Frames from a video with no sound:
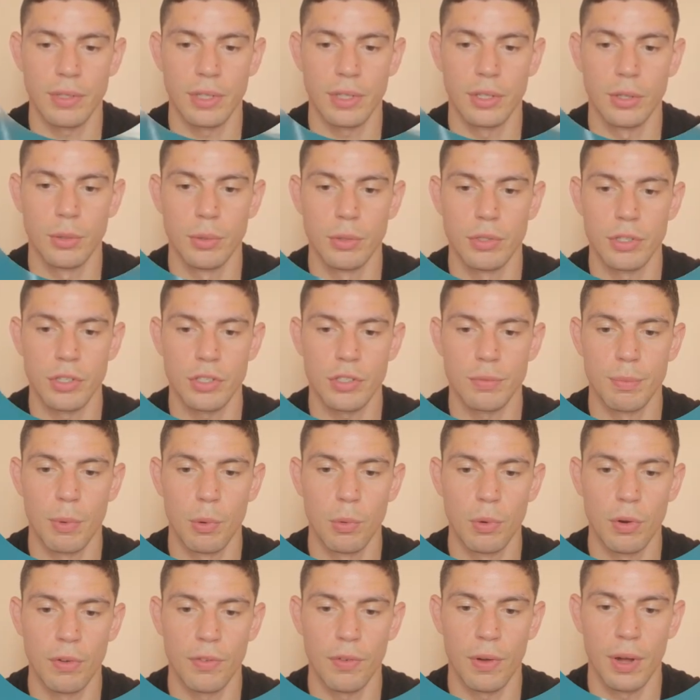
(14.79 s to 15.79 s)
Inoue's a
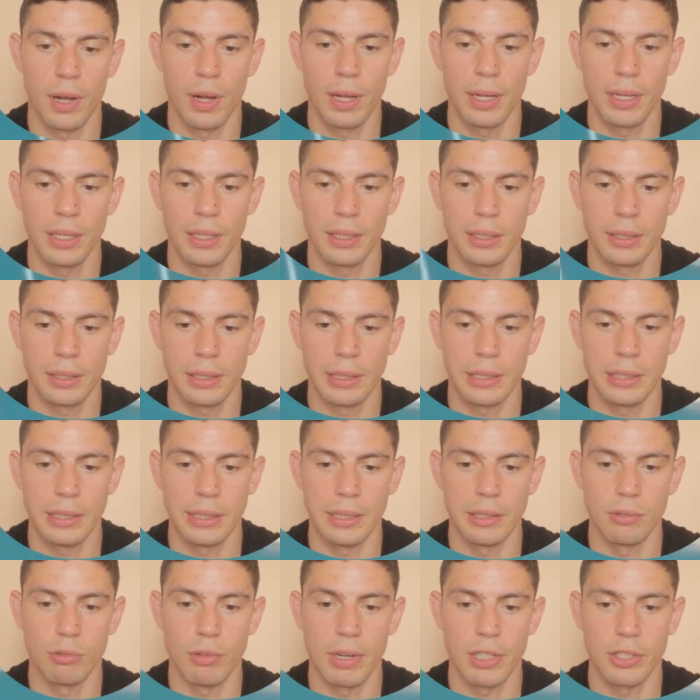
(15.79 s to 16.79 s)
smaller fighter in
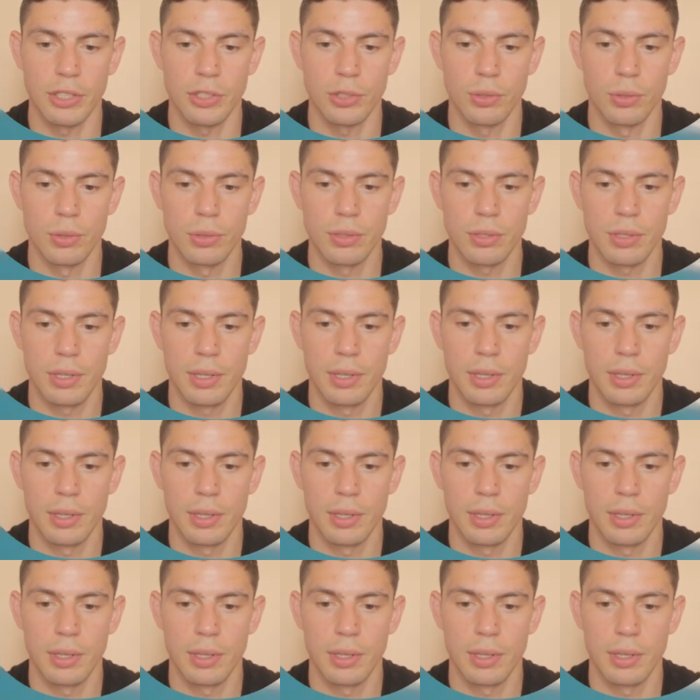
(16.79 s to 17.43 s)
the red shorts.